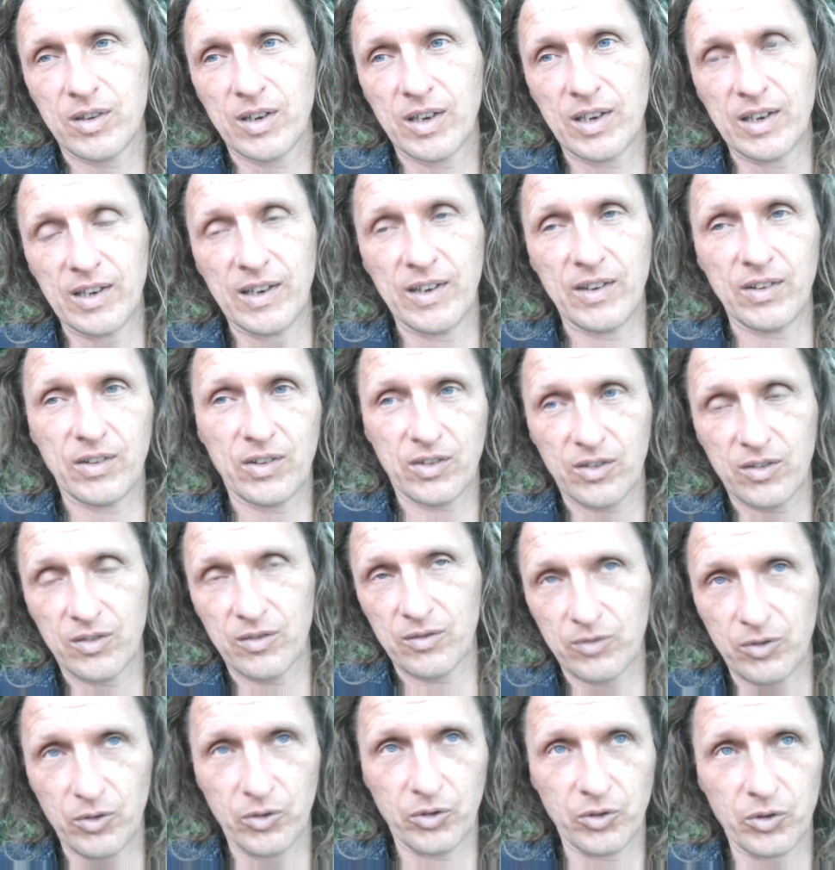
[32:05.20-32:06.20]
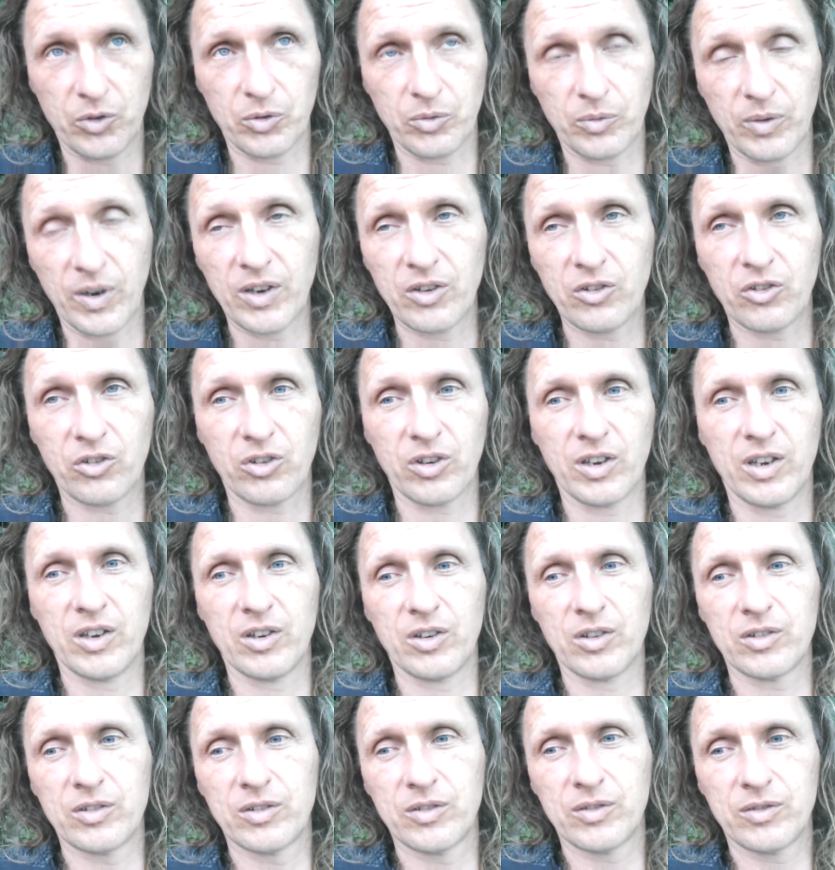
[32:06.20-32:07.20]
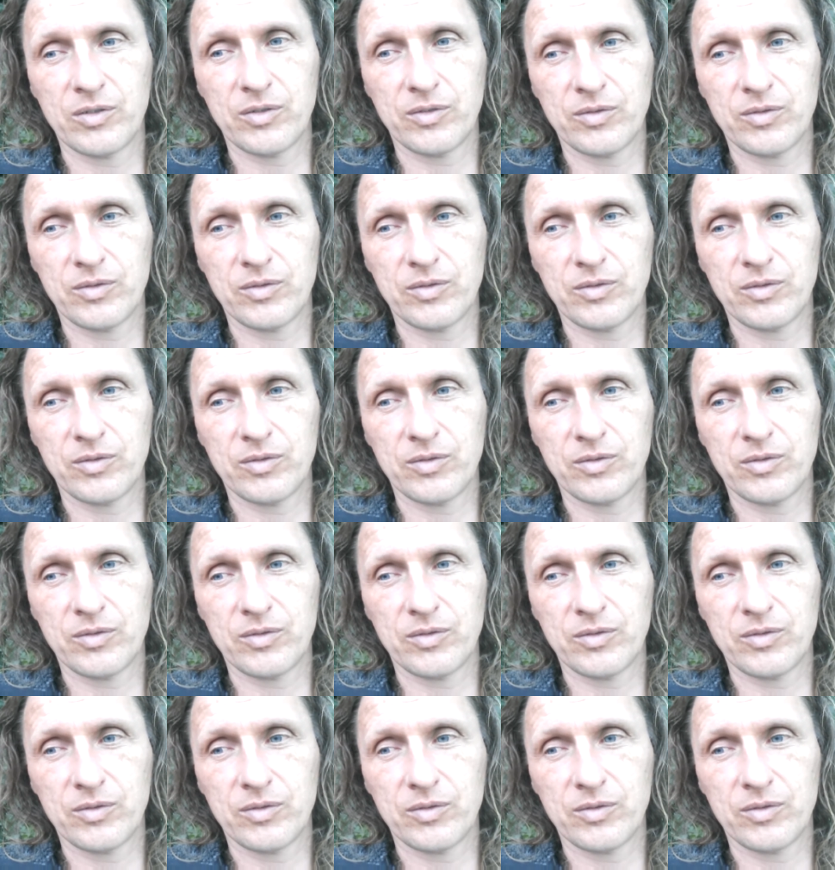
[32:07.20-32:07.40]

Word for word: at least for the duration here,